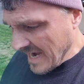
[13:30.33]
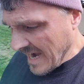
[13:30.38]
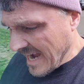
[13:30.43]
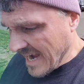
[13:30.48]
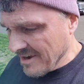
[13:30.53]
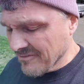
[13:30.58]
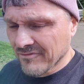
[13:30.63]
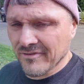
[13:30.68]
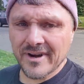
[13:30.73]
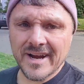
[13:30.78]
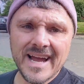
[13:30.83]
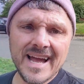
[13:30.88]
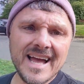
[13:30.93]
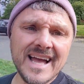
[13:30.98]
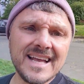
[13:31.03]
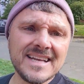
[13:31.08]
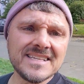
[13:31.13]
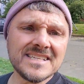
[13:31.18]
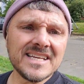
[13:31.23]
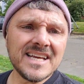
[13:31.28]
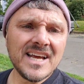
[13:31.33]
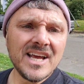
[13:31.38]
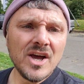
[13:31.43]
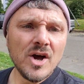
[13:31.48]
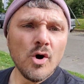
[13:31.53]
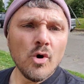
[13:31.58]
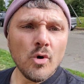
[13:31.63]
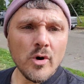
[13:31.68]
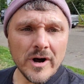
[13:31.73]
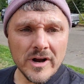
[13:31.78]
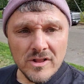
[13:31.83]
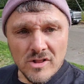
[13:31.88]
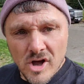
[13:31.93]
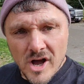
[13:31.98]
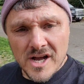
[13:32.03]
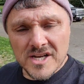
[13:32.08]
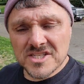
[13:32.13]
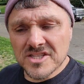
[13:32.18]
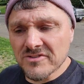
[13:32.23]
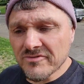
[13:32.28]
I forgot or I
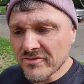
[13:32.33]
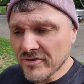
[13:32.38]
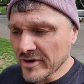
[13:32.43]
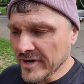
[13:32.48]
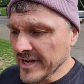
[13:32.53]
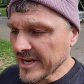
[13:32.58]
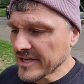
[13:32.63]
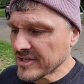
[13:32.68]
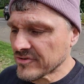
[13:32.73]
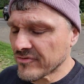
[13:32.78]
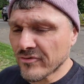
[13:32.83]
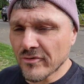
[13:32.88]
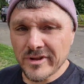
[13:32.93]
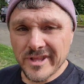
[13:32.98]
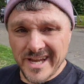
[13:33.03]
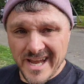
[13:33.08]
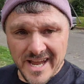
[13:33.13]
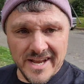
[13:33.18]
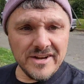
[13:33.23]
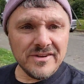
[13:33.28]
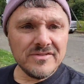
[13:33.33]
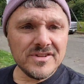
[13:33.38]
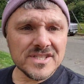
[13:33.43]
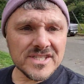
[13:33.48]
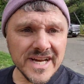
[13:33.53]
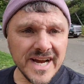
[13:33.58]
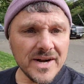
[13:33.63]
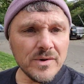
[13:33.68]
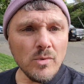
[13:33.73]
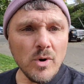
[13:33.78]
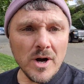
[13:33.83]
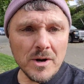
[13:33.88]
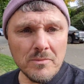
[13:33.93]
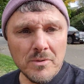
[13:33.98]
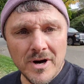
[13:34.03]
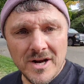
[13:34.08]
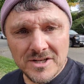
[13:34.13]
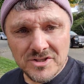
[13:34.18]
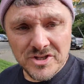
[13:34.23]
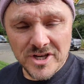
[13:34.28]
lost the footage for the end of the sidewalk
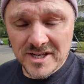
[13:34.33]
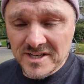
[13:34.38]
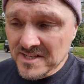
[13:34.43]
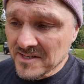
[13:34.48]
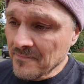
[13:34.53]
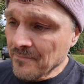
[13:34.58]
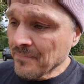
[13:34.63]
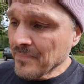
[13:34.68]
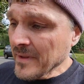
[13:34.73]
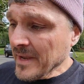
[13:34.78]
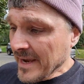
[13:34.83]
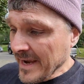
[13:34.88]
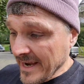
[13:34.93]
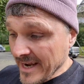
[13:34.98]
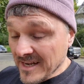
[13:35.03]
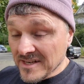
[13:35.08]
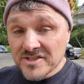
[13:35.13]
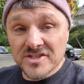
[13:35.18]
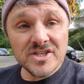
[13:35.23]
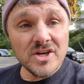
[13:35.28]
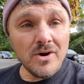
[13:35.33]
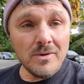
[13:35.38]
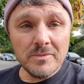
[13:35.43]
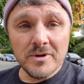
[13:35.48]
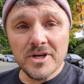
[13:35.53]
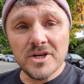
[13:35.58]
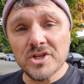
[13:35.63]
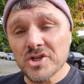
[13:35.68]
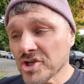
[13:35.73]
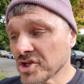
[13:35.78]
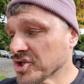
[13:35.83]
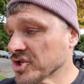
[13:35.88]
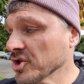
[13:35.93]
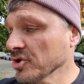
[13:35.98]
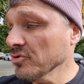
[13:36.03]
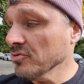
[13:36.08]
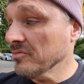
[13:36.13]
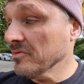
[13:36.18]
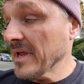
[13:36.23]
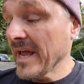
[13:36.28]
project. And so I'm going to just
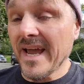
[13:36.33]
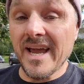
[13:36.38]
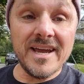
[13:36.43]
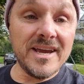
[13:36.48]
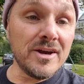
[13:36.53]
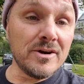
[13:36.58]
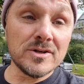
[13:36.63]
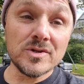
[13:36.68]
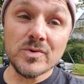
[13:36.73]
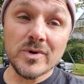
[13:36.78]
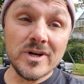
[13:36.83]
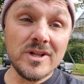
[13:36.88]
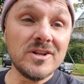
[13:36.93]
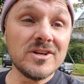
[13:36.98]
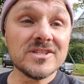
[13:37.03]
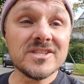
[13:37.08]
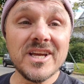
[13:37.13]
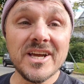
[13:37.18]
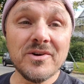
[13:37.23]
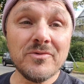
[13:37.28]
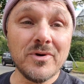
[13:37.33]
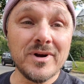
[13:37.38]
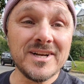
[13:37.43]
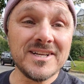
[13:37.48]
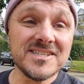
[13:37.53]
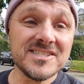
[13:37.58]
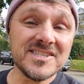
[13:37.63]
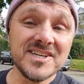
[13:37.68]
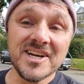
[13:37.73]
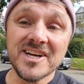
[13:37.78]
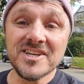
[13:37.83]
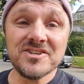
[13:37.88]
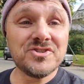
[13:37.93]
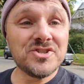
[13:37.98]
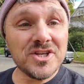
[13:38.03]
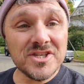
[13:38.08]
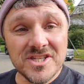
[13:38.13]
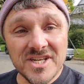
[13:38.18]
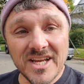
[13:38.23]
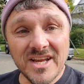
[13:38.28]
shoot, hey, here's what it looks like when it's done,
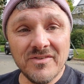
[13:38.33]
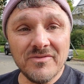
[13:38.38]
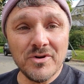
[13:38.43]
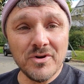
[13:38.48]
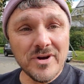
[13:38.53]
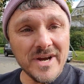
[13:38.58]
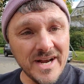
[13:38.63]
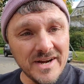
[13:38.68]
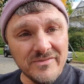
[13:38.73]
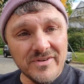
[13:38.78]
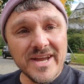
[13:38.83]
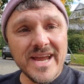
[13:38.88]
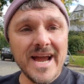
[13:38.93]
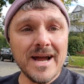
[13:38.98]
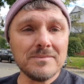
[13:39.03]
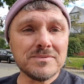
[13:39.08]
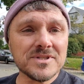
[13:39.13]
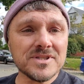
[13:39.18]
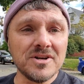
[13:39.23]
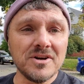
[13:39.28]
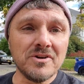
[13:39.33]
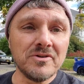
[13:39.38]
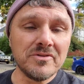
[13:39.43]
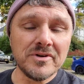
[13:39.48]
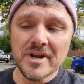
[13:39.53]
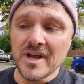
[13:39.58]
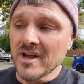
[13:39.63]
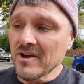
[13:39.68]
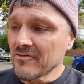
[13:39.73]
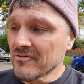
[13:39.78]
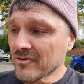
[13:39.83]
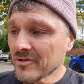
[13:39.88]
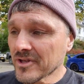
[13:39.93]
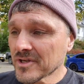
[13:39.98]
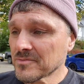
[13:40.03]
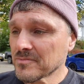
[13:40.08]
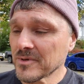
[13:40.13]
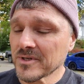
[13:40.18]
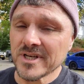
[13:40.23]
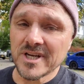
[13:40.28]
just to give you kind of a capstone for
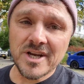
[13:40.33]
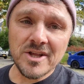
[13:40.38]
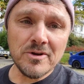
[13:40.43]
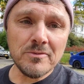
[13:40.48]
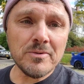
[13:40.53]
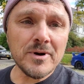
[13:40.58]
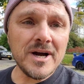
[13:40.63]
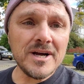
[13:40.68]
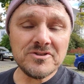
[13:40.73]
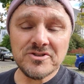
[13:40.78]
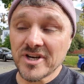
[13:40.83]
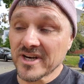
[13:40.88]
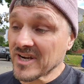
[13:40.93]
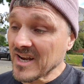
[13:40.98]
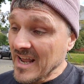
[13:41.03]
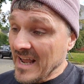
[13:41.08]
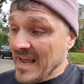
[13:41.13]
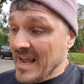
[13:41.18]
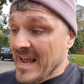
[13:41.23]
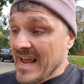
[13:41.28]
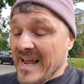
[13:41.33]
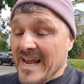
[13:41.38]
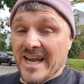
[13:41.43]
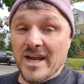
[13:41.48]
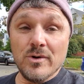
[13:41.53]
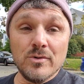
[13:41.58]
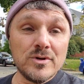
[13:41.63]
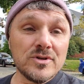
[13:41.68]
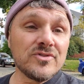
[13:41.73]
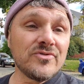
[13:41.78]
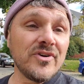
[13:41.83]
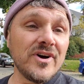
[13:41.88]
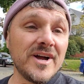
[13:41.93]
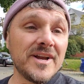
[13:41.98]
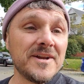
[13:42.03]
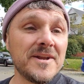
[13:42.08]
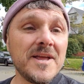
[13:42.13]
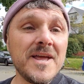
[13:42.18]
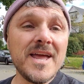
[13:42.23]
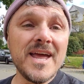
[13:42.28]
this particular project. It was
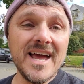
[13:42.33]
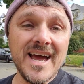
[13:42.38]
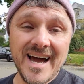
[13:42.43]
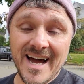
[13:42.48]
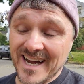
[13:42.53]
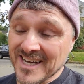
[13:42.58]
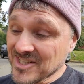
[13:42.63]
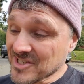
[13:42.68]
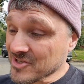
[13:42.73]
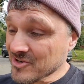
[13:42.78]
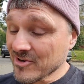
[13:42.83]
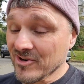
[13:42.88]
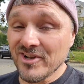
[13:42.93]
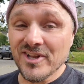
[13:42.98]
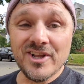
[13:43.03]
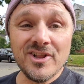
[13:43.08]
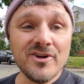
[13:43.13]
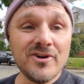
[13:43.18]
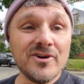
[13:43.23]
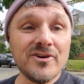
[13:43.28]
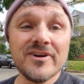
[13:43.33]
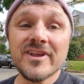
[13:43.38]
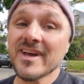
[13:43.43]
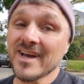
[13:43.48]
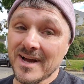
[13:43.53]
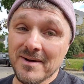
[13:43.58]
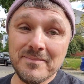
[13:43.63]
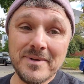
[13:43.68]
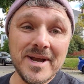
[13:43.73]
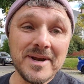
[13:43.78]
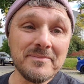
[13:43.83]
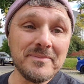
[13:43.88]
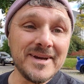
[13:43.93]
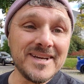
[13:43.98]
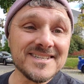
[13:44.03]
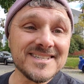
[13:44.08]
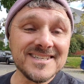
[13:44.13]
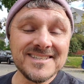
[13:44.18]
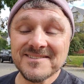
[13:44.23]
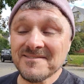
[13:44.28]
fun. I certainly learned. I'm not a
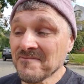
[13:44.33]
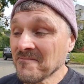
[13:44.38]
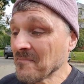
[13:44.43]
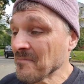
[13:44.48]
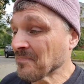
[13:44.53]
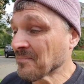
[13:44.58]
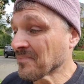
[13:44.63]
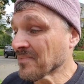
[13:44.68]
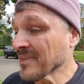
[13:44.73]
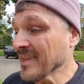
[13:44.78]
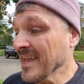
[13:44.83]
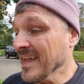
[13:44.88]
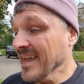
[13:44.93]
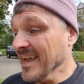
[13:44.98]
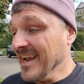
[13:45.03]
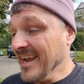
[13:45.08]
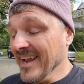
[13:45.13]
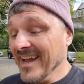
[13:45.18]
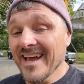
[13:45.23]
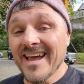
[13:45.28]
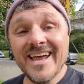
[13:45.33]
mason and